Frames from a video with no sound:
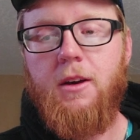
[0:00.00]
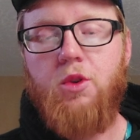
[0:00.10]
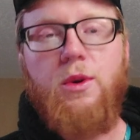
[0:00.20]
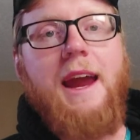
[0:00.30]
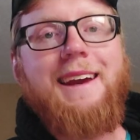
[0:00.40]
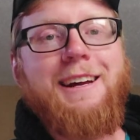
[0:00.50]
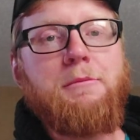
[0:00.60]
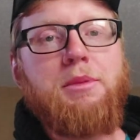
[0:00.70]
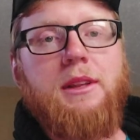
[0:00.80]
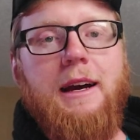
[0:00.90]

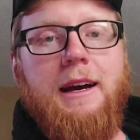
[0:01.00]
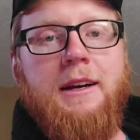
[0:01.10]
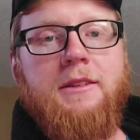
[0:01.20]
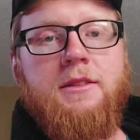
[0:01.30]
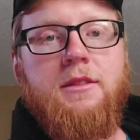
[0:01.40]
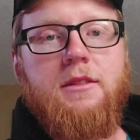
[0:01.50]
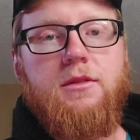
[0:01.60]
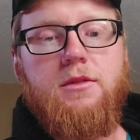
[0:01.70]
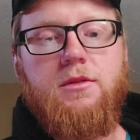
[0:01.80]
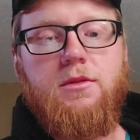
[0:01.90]
creating plans
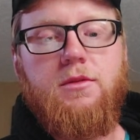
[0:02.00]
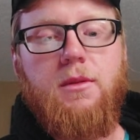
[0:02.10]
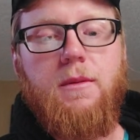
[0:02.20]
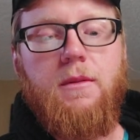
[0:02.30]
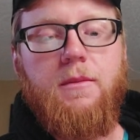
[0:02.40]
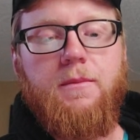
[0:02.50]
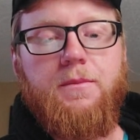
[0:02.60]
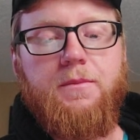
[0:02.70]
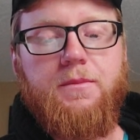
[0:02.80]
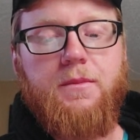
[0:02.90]
to
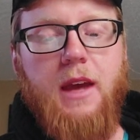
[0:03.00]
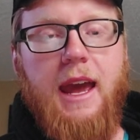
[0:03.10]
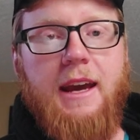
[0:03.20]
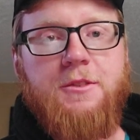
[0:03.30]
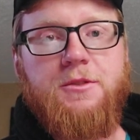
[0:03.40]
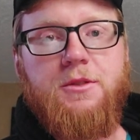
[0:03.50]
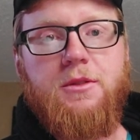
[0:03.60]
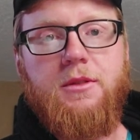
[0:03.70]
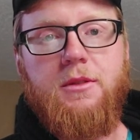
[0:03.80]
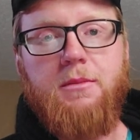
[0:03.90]

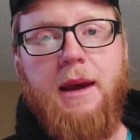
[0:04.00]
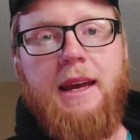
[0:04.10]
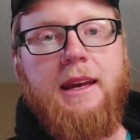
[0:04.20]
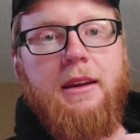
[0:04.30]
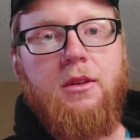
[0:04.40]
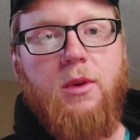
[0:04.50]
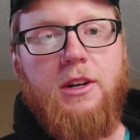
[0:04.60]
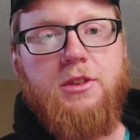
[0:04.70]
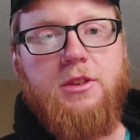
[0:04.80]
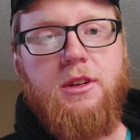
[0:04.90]
answer the banking
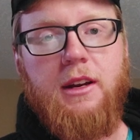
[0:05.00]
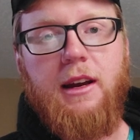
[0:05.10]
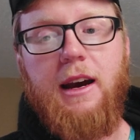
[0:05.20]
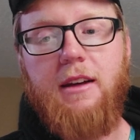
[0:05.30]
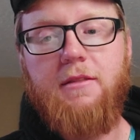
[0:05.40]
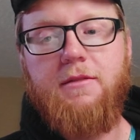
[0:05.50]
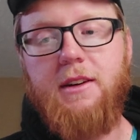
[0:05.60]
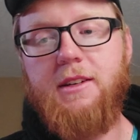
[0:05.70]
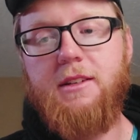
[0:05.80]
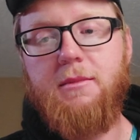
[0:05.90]
question and kind of
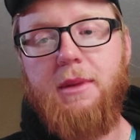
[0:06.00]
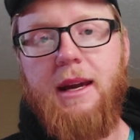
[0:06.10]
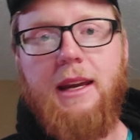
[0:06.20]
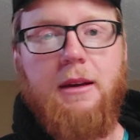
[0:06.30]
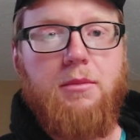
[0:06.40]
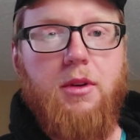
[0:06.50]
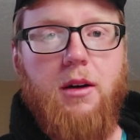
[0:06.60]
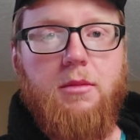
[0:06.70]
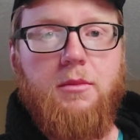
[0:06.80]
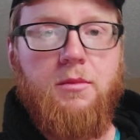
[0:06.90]
fix the banking
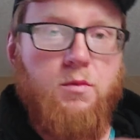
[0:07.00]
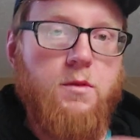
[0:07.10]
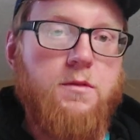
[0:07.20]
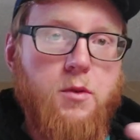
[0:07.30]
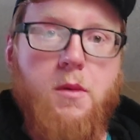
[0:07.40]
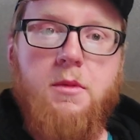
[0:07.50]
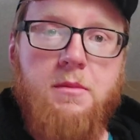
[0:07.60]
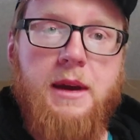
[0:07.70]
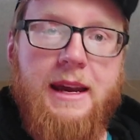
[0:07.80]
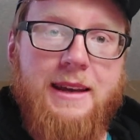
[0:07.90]
problem, reform the
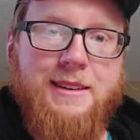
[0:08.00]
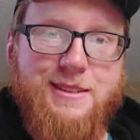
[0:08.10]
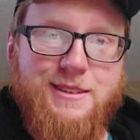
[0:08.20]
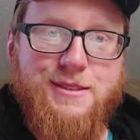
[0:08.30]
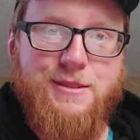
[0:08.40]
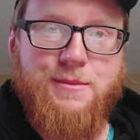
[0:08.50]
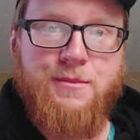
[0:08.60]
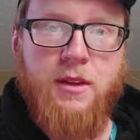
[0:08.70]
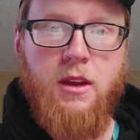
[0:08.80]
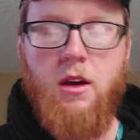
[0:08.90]
banking system
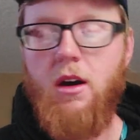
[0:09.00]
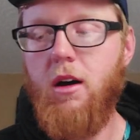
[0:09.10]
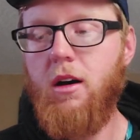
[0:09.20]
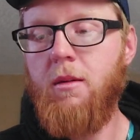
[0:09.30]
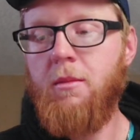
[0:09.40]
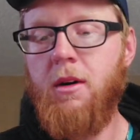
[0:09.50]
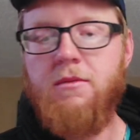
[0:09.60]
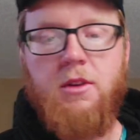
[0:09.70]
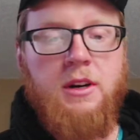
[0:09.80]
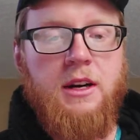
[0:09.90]
um,
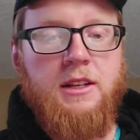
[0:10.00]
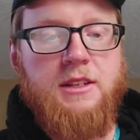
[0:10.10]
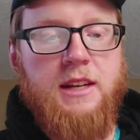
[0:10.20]
of the United